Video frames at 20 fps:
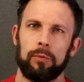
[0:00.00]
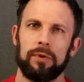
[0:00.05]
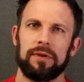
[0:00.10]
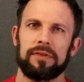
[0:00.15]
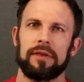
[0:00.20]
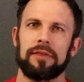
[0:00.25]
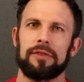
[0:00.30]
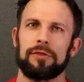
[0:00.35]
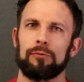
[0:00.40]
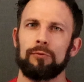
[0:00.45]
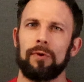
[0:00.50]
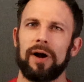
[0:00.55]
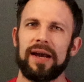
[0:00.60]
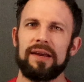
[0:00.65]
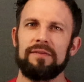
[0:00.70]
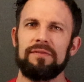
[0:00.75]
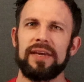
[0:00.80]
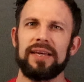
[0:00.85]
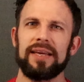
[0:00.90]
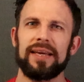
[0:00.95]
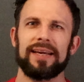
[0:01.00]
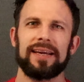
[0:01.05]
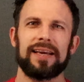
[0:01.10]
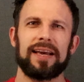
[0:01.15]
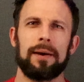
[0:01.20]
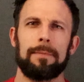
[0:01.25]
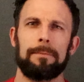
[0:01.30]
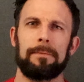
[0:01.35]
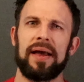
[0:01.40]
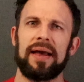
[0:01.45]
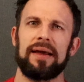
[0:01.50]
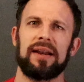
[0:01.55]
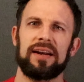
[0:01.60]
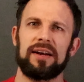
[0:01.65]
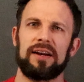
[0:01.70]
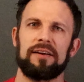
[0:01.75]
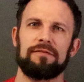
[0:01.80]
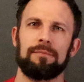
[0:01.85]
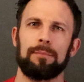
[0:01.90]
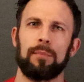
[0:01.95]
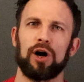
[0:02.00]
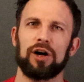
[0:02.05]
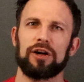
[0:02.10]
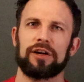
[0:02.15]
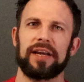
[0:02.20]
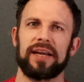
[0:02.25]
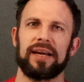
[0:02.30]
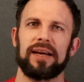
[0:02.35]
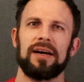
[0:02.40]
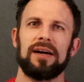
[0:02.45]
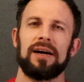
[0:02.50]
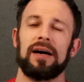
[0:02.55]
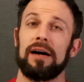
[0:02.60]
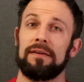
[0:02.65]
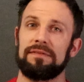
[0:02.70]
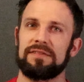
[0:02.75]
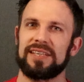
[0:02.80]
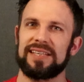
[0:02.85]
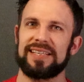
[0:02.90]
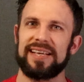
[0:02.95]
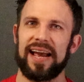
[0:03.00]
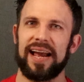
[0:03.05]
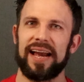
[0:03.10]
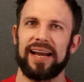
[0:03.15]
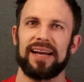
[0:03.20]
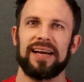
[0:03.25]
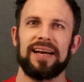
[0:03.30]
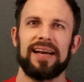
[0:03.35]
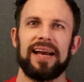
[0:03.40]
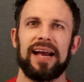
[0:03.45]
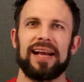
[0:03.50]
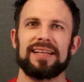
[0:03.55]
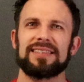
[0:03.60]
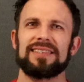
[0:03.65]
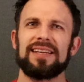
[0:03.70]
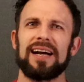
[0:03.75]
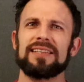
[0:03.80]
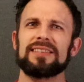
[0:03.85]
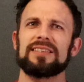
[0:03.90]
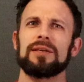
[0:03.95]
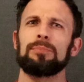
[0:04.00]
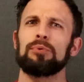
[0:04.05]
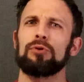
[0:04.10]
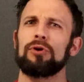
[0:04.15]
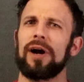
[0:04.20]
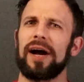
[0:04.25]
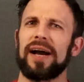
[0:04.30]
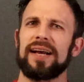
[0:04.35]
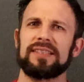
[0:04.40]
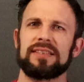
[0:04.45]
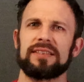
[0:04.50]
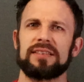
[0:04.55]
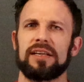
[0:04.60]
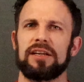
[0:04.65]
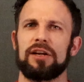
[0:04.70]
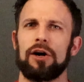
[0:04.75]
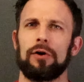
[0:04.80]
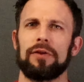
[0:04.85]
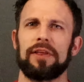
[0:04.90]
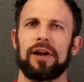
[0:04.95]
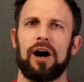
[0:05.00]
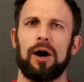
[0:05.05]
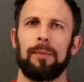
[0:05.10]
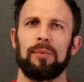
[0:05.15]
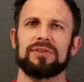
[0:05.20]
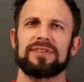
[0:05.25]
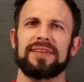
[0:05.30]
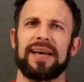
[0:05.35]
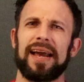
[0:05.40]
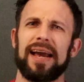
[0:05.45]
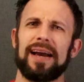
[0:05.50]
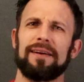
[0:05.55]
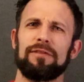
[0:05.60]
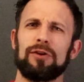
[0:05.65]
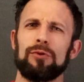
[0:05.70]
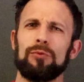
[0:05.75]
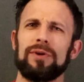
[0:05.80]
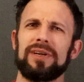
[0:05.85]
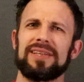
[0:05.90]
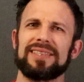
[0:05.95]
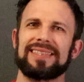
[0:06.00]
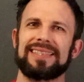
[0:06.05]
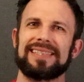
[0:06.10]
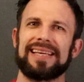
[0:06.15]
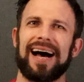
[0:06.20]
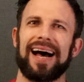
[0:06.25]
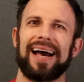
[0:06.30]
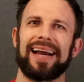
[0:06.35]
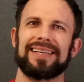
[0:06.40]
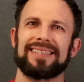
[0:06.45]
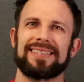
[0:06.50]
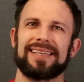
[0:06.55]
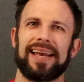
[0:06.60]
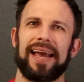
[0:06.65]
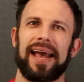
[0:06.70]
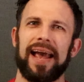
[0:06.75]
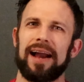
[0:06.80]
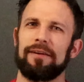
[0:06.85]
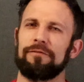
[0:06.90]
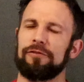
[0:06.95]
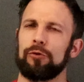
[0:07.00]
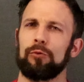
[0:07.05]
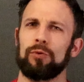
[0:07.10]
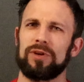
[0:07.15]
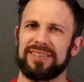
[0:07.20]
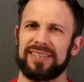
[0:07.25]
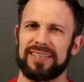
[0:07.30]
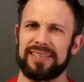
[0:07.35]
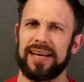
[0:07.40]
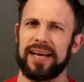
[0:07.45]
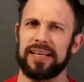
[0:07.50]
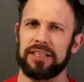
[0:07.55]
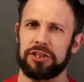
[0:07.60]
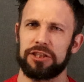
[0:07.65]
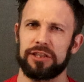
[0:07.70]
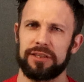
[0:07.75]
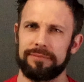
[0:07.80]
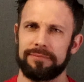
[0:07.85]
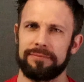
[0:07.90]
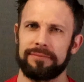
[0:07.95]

With the thriving and competitive market of today, it's not surprising to know that almost everyone is dying to get everyone's attention.